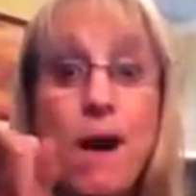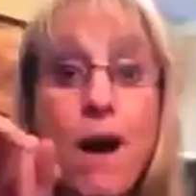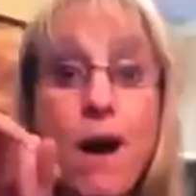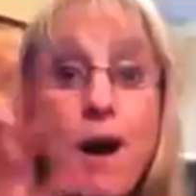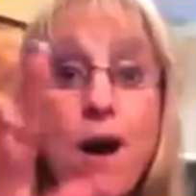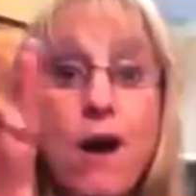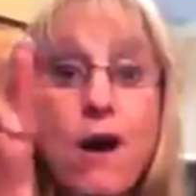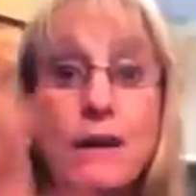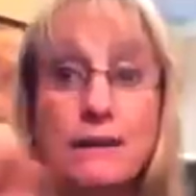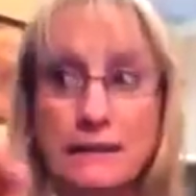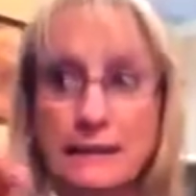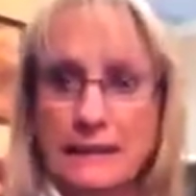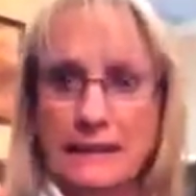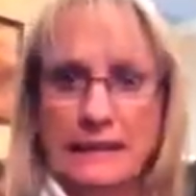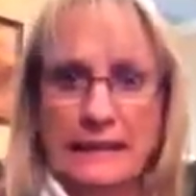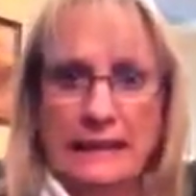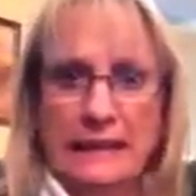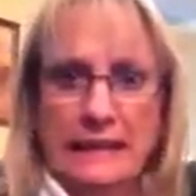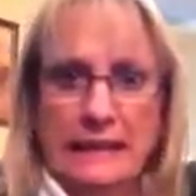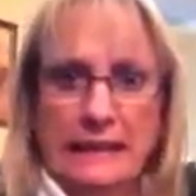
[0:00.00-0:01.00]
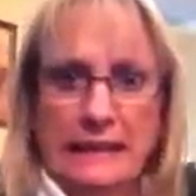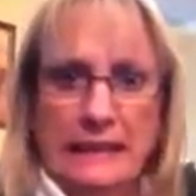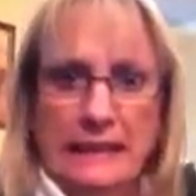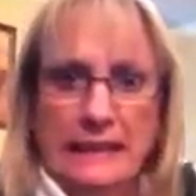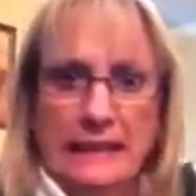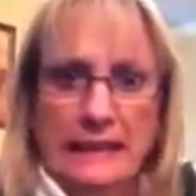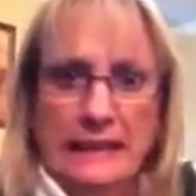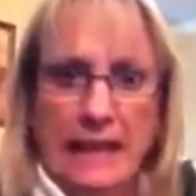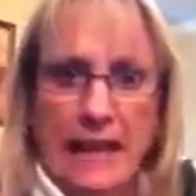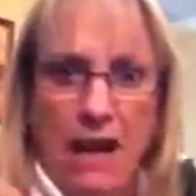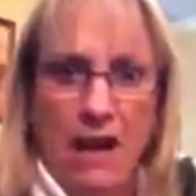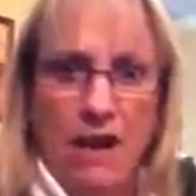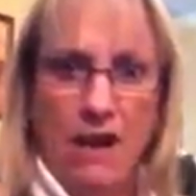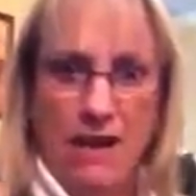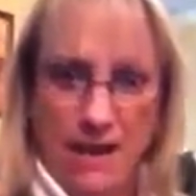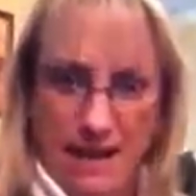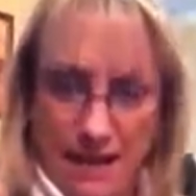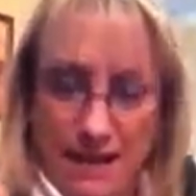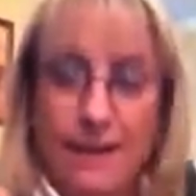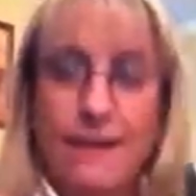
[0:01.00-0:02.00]
I received a letter from them
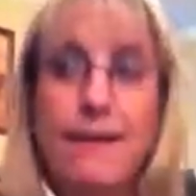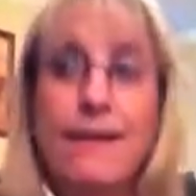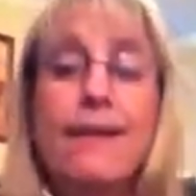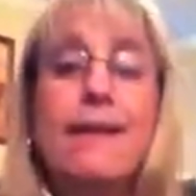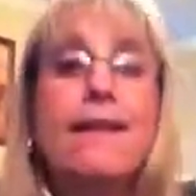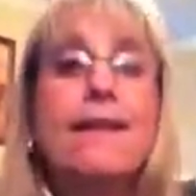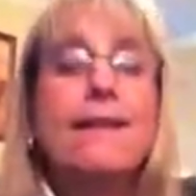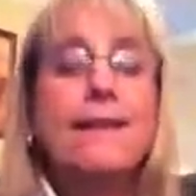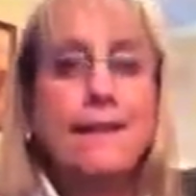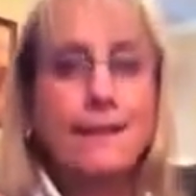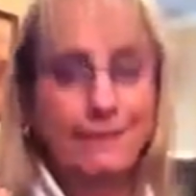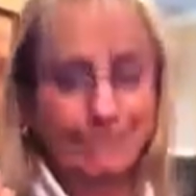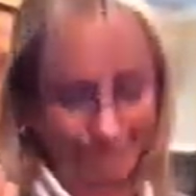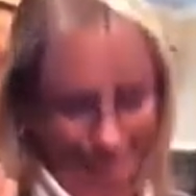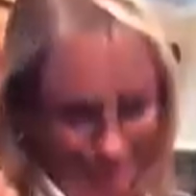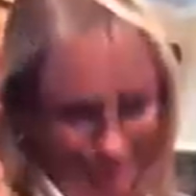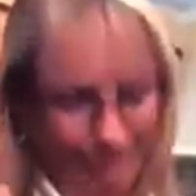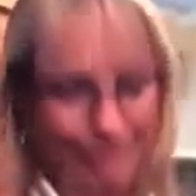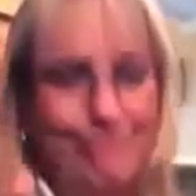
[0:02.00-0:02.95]
last Saturday